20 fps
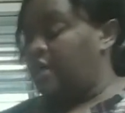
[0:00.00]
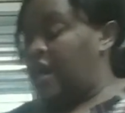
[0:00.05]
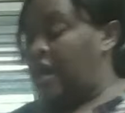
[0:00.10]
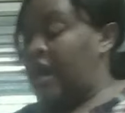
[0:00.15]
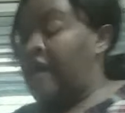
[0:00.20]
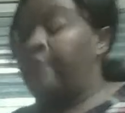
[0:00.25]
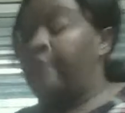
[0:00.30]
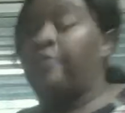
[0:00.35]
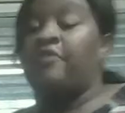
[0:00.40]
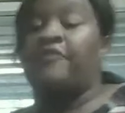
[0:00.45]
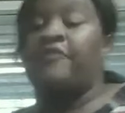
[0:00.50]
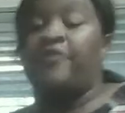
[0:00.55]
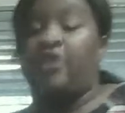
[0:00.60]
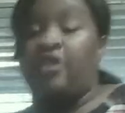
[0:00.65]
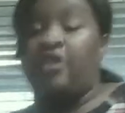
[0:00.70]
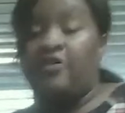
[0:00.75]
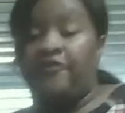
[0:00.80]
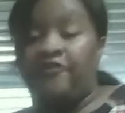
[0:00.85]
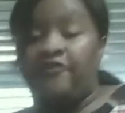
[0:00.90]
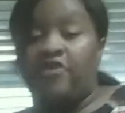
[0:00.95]
I
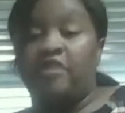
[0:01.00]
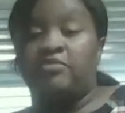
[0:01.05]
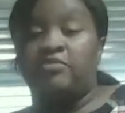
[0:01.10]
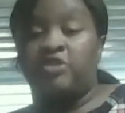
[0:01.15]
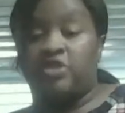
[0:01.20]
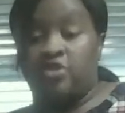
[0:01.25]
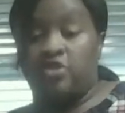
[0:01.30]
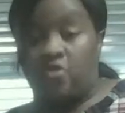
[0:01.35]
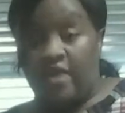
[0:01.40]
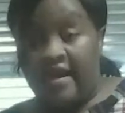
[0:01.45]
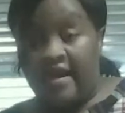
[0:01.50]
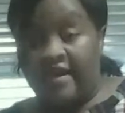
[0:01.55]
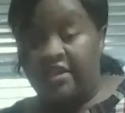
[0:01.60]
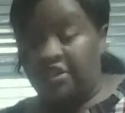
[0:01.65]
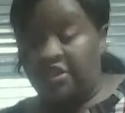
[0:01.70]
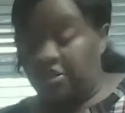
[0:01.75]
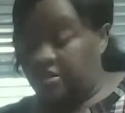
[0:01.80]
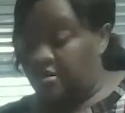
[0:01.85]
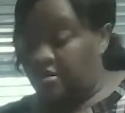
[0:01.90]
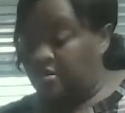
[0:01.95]
prefer from
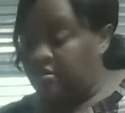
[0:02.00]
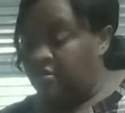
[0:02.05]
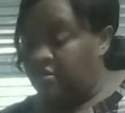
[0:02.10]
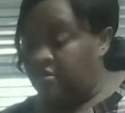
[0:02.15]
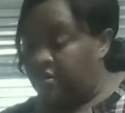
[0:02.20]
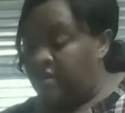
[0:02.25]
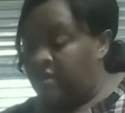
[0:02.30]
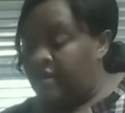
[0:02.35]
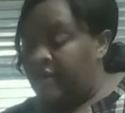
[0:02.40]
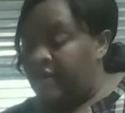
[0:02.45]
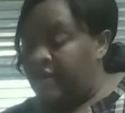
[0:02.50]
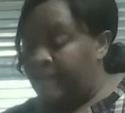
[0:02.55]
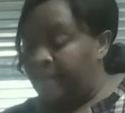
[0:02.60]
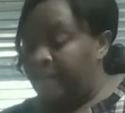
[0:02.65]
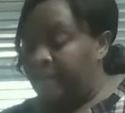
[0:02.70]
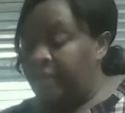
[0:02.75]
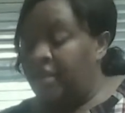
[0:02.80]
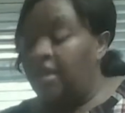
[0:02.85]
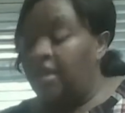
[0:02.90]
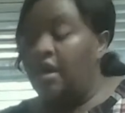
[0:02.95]
scratch
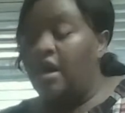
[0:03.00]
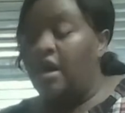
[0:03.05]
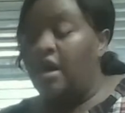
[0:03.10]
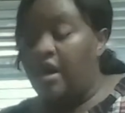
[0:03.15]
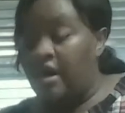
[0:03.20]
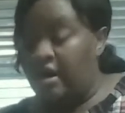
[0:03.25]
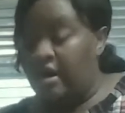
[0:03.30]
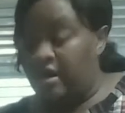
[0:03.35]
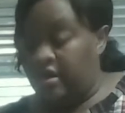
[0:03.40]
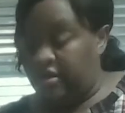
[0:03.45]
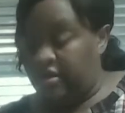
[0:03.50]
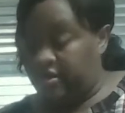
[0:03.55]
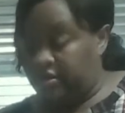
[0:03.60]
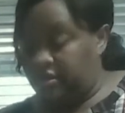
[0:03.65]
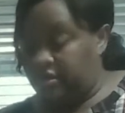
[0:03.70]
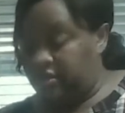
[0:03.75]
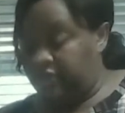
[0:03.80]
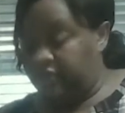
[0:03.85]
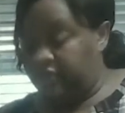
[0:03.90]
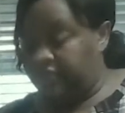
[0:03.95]

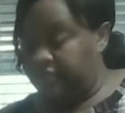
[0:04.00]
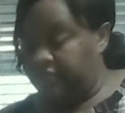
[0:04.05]
because